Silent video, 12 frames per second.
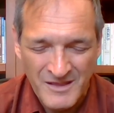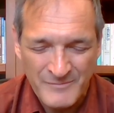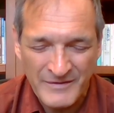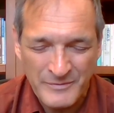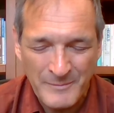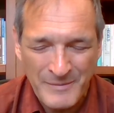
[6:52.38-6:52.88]

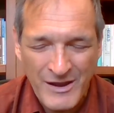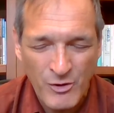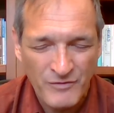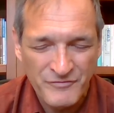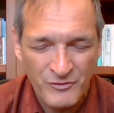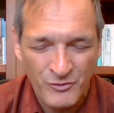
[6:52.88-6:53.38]
By the
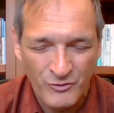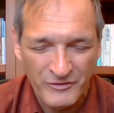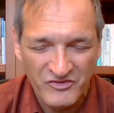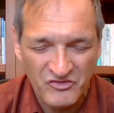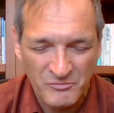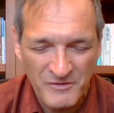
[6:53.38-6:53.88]
power of your
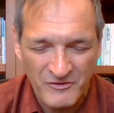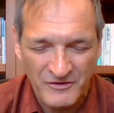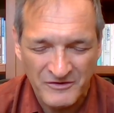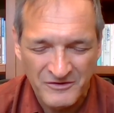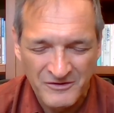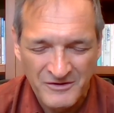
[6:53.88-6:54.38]
Holy
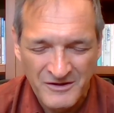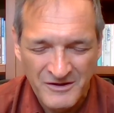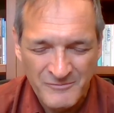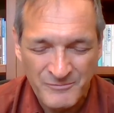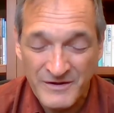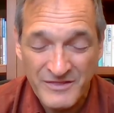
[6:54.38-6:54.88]
Spirit,
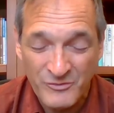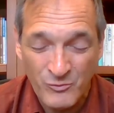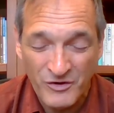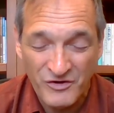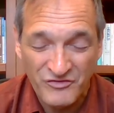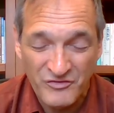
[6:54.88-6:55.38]
bring the
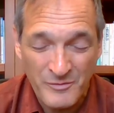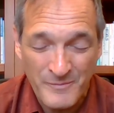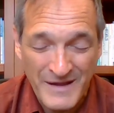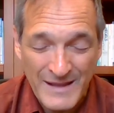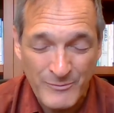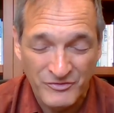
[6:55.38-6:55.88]
words of the
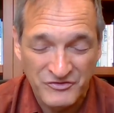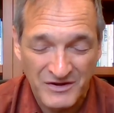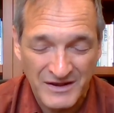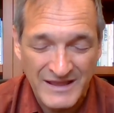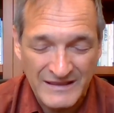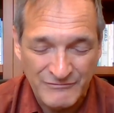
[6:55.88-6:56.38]
Bible to
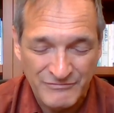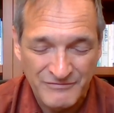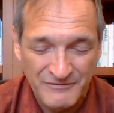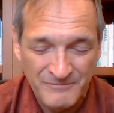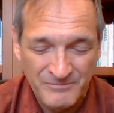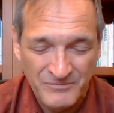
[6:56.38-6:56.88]

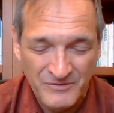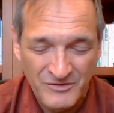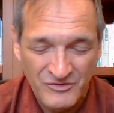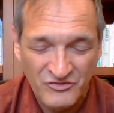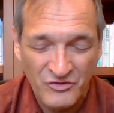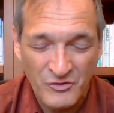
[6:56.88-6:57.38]
life
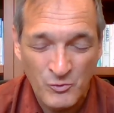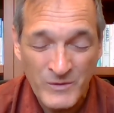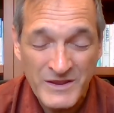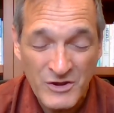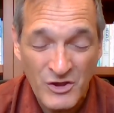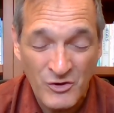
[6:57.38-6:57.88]
so that
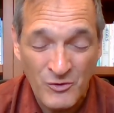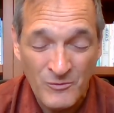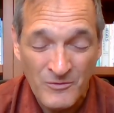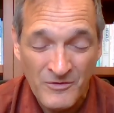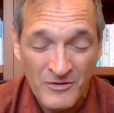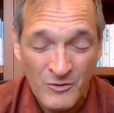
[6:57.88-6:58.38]
we
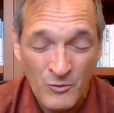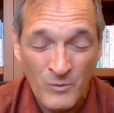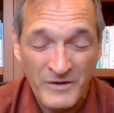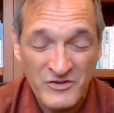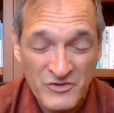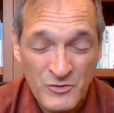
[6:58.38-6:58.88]
know
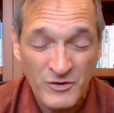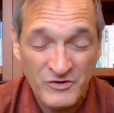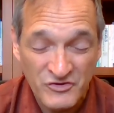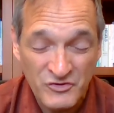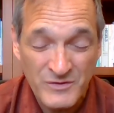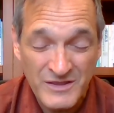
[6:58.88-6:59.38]
what you are
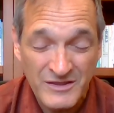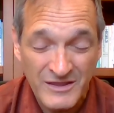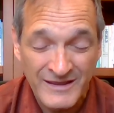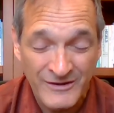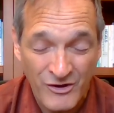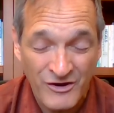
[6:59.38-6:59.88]
doing
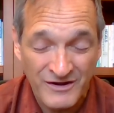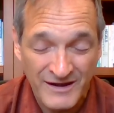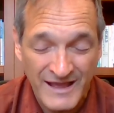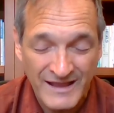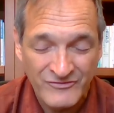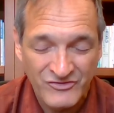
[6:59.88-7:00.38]
in our
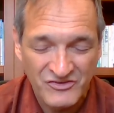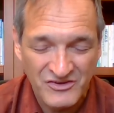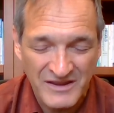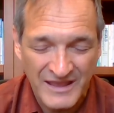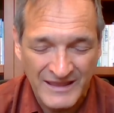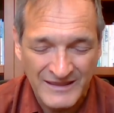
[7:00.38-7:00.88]
lives
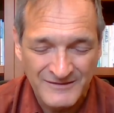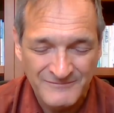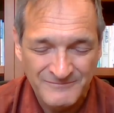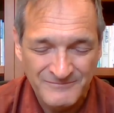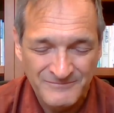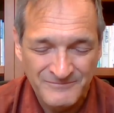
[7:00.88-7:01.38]
today.
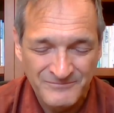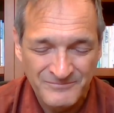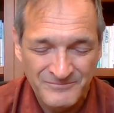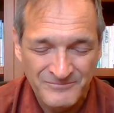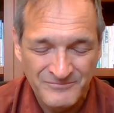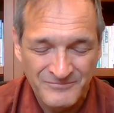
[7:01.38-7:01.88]

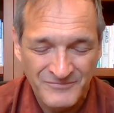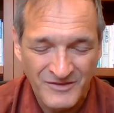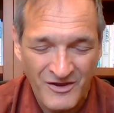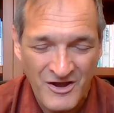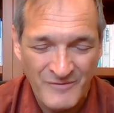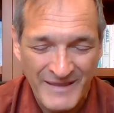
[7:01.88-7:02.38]

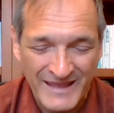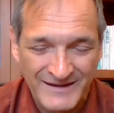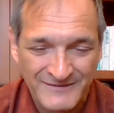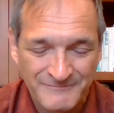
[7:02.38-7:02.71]
Amen.